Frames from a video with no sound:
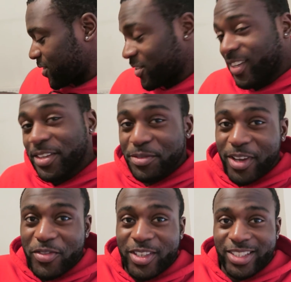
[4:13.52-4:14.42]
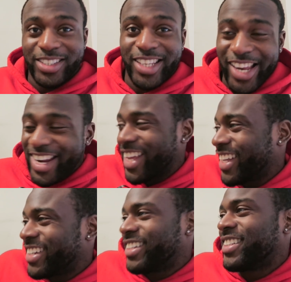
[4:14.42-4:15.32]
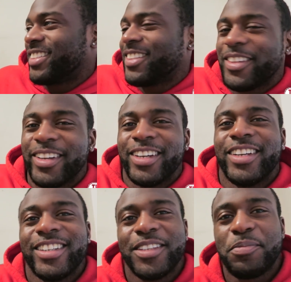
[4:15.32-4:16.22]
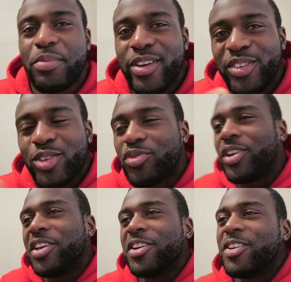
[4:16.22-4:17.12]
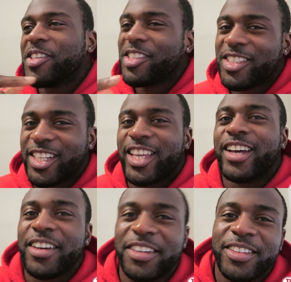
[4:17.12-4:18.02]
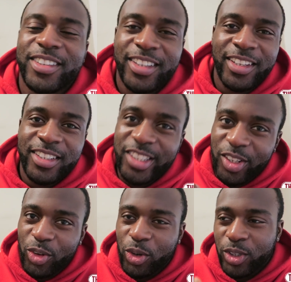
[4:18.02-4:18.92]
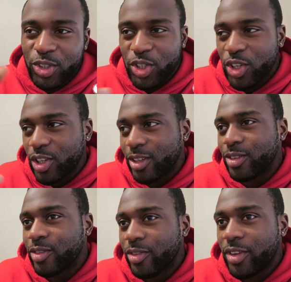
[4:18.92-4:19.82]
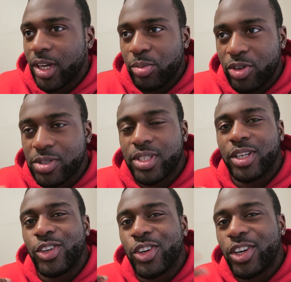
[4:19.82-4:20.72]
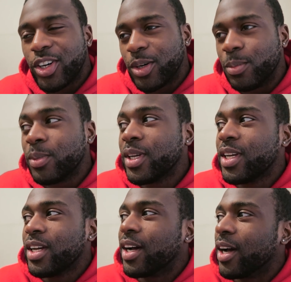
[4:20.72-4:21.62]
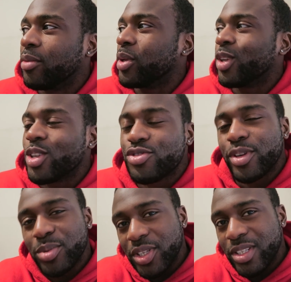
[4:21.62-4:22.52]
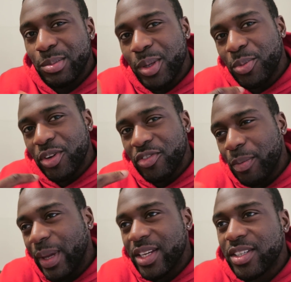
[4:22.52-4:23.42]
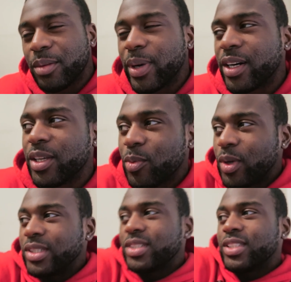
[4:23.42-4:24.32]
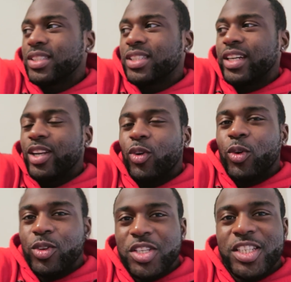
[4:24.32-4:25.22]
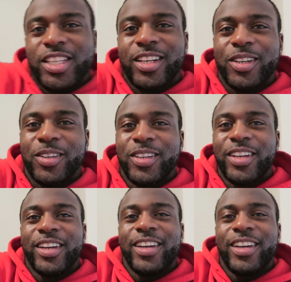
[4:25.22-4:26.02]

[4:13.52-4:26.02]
So yeah, if you haven't seen it, previous video, check it out. It's the launch of GabrielSay.com. In the description is a bit more information about it. Once the site launches, then I'll